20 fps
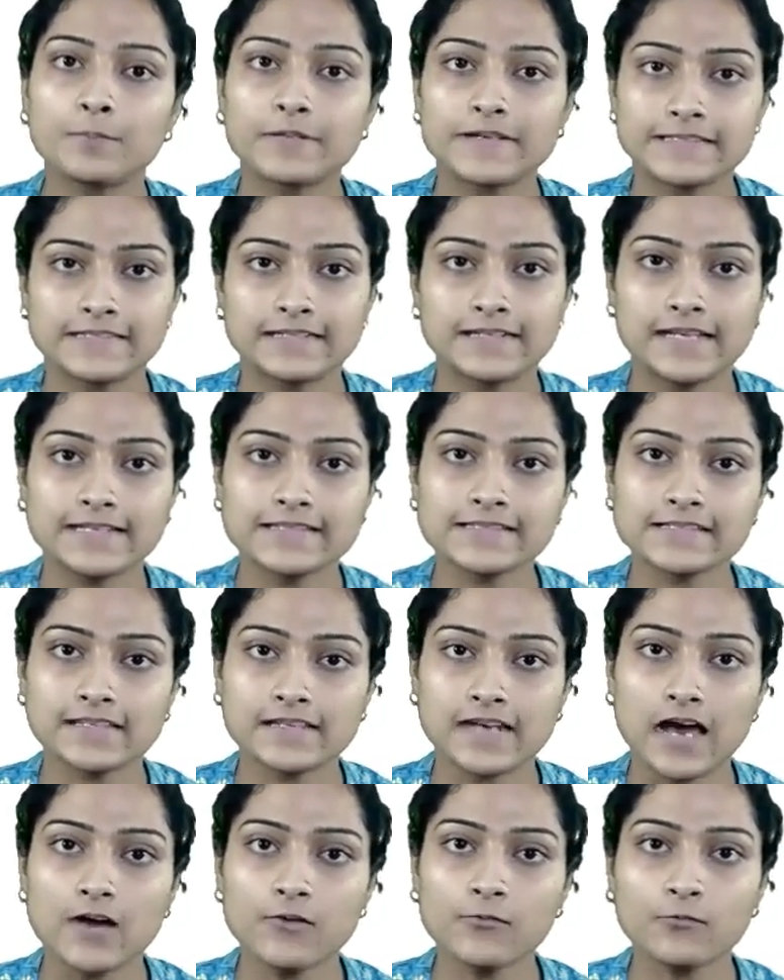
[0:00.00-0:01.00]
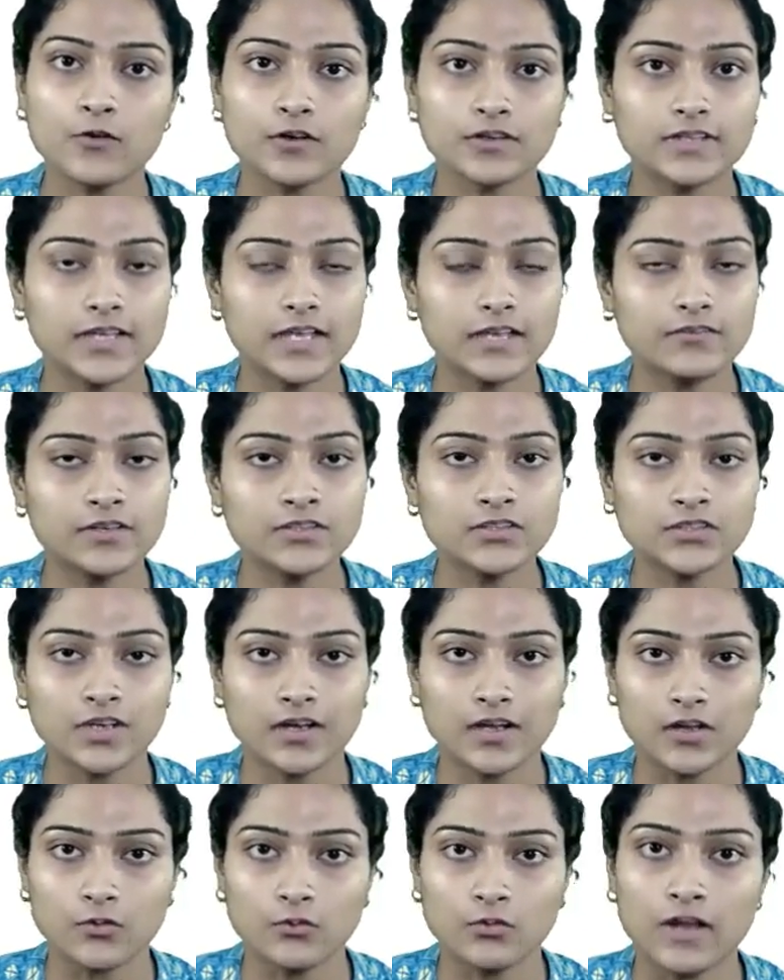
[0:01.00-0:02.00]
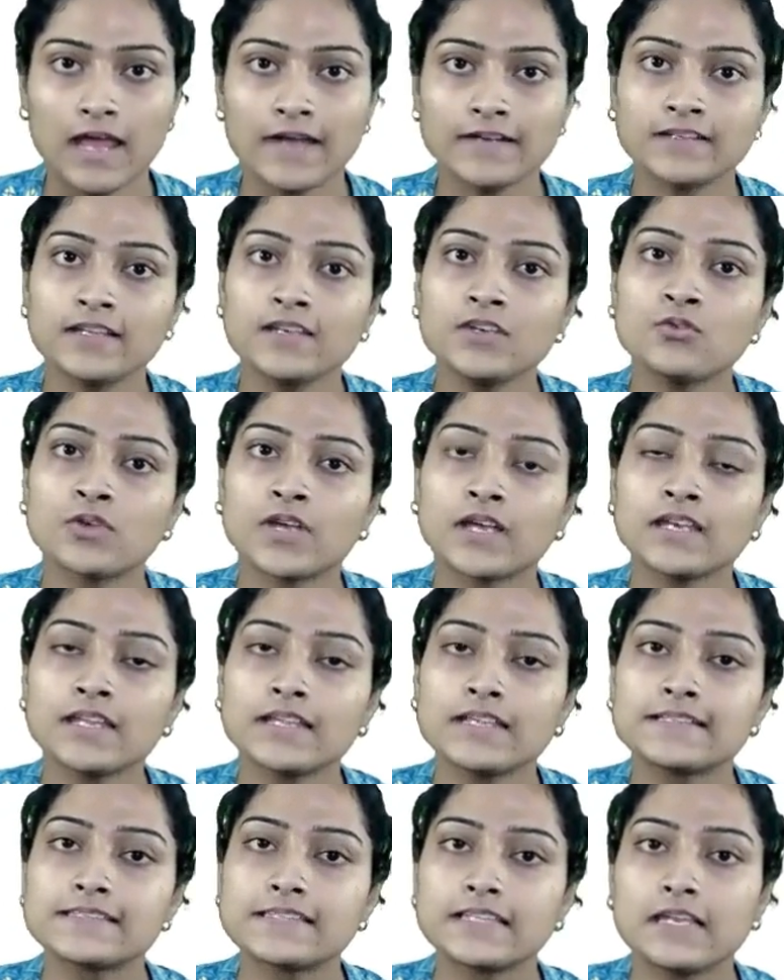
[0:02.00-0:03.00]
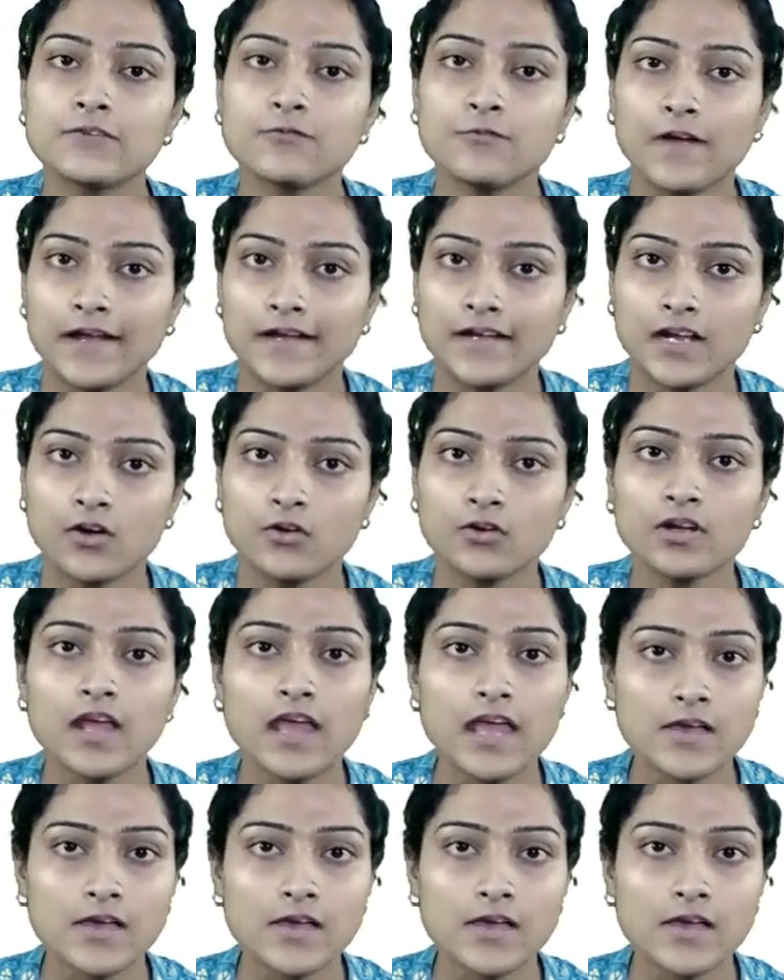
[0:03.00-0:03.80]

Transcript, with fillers: precedence graph for the given schedule and then you can easily find out